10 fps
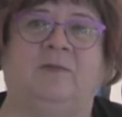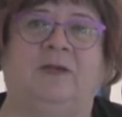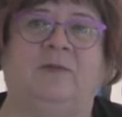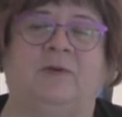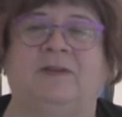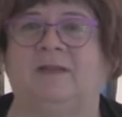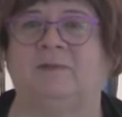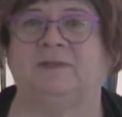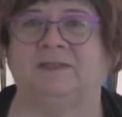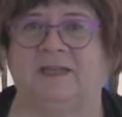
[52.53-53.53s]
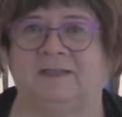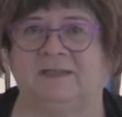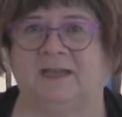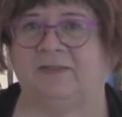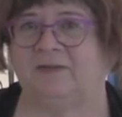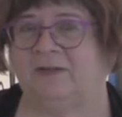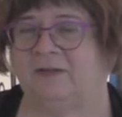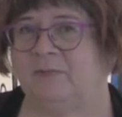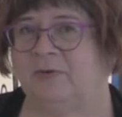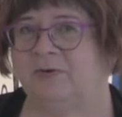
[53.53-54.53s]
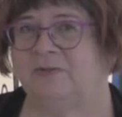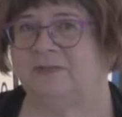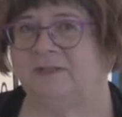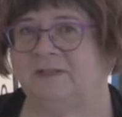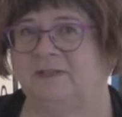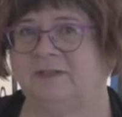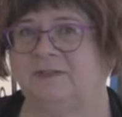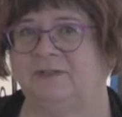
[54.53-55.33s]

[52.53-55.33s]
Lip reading: We weren't able to get together in person